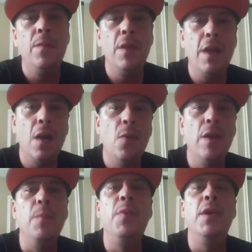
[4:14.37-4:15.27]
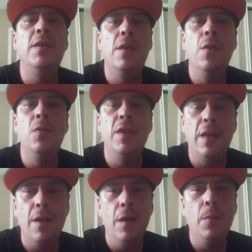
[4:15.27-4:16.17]
you got to wear the bus clothes, they
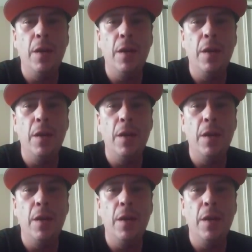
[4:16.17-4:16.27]
call them.